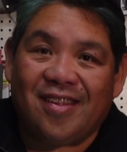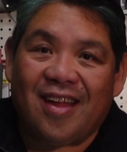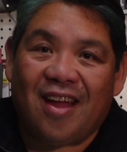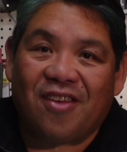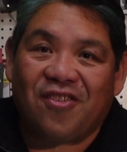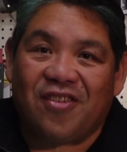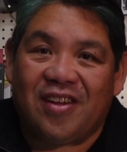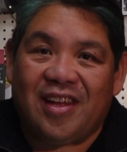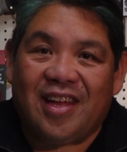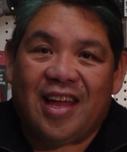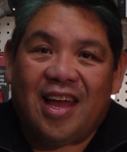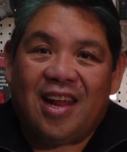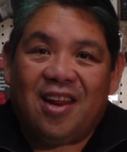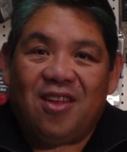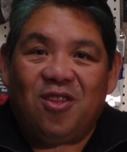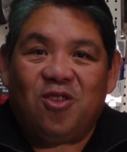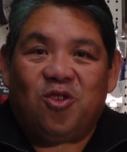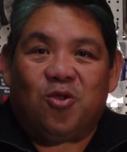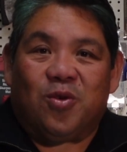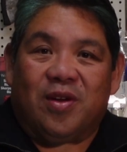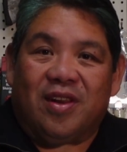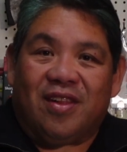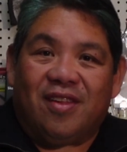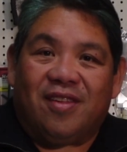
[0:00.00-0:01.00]
actually get
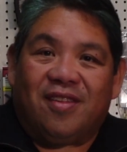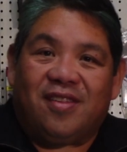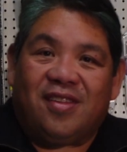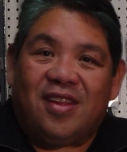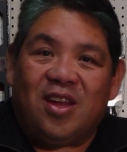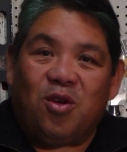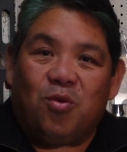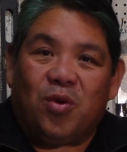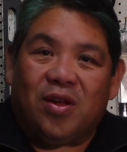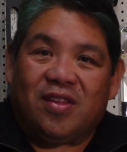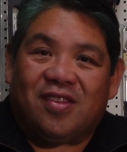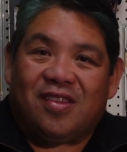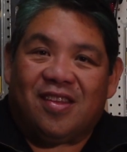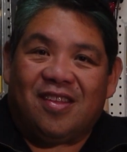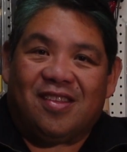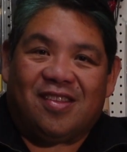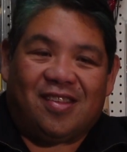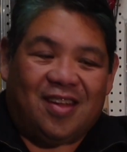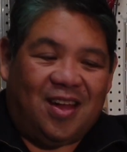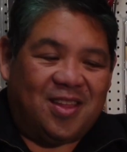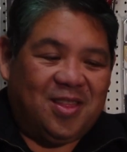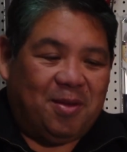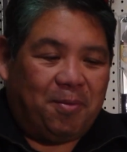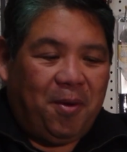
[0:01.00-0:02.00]
into it and see what's
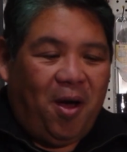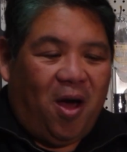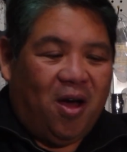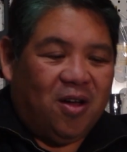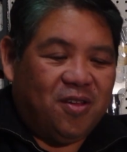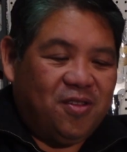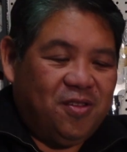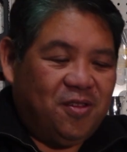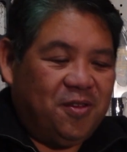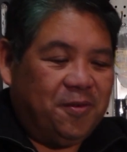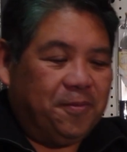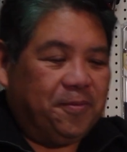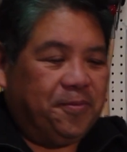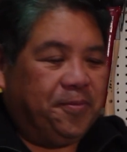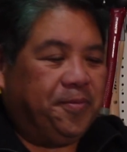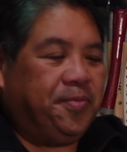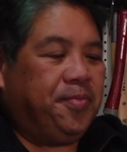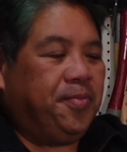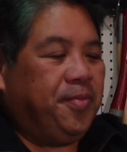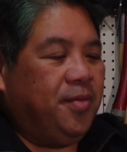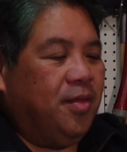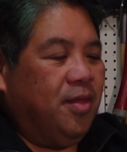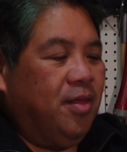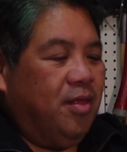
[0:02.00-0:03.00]
inside the box.
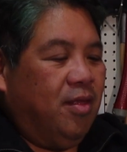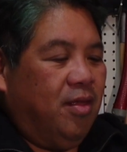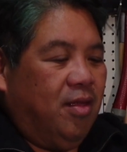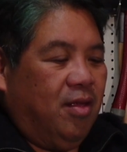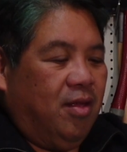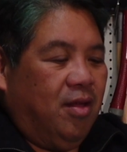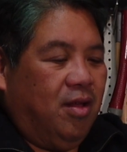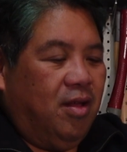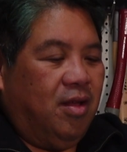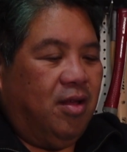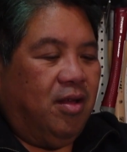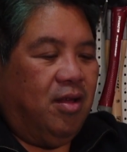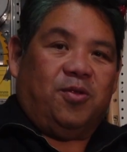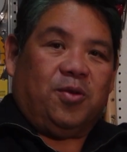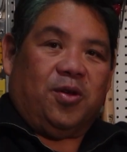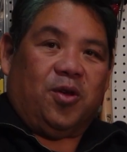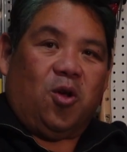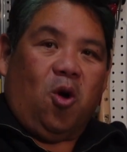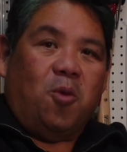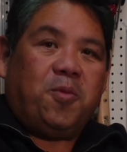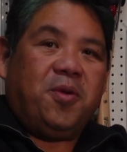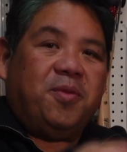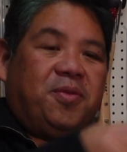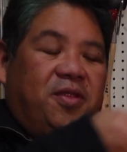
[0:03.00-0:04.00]
So I'm going
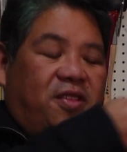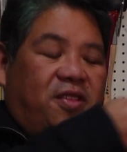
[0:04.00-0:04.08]
to open the